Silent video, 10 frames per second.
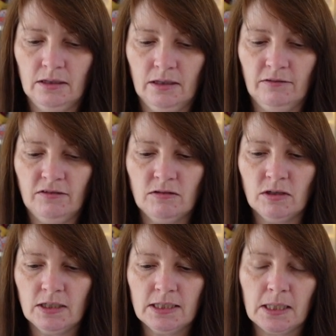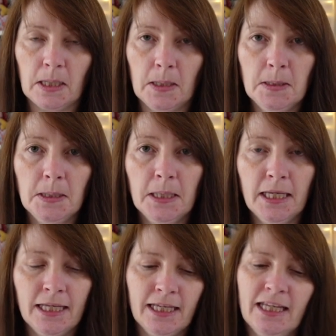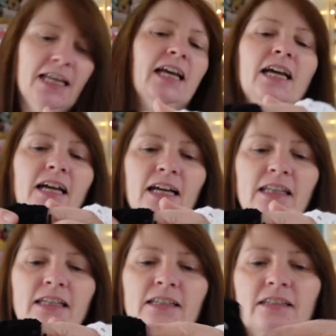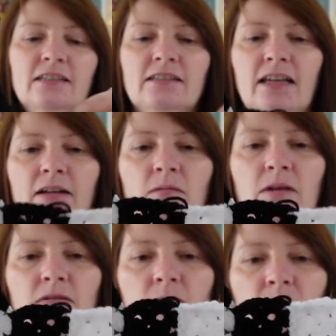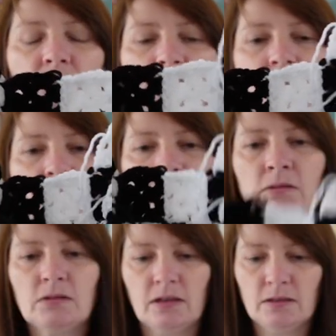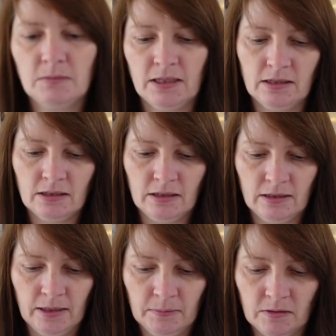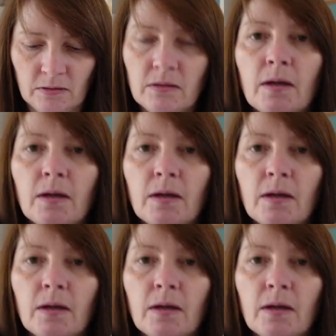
a few nights ago. And then I just sat and wove them all in. I thought it was going to be an absolute